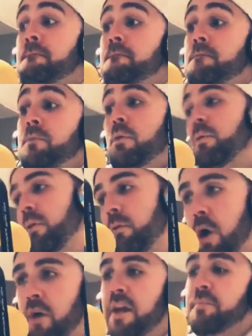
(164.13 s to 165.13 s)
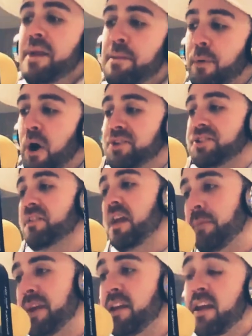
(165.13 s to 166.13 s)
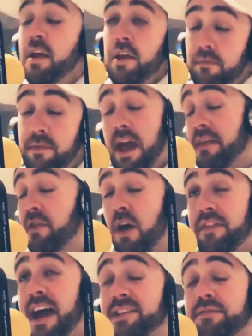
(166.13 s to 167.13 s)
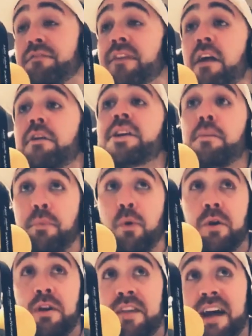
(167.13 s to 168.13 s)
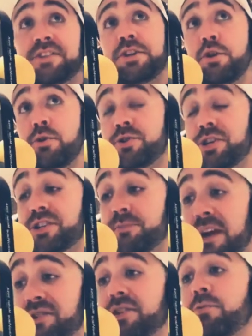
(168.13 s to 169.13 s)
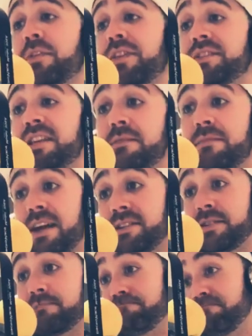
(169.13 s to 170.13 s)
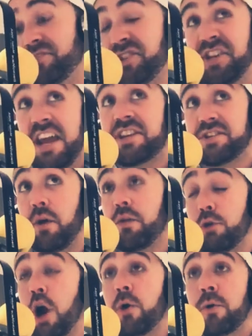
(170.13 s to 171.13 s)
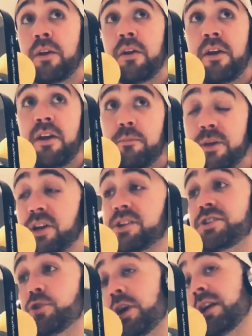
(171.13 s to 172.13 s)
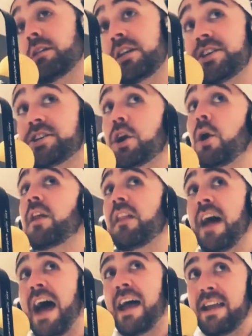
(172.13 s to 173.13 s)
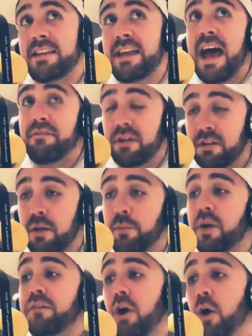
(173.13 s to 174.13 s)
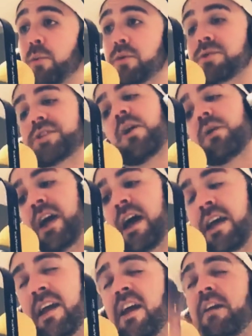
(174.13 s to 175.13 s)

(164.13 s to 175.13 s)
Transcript: well, they beat Boston. And that's very important. That's huge, especially with a team that stinks on the road, because you can at least go to that and have a glimmer of hope where you say, okay, they